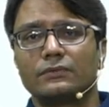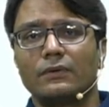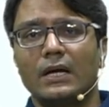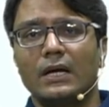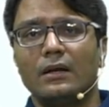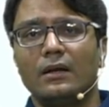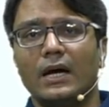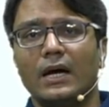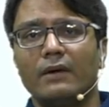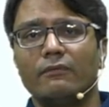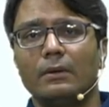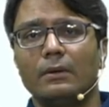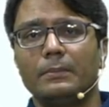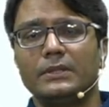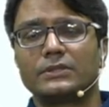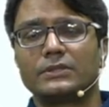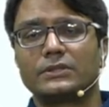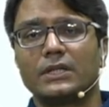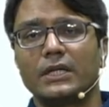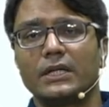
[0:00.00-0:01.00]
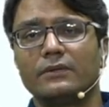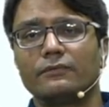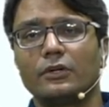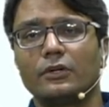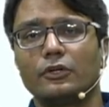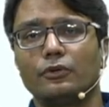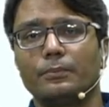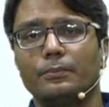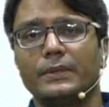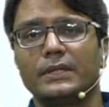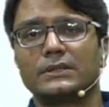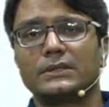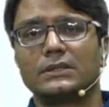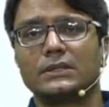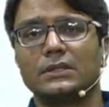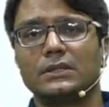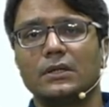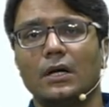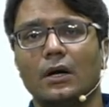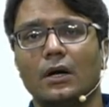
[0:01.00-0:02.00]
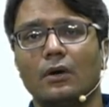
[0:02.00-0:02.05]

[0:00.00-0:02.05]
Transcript: while I will be studying for UPSC. How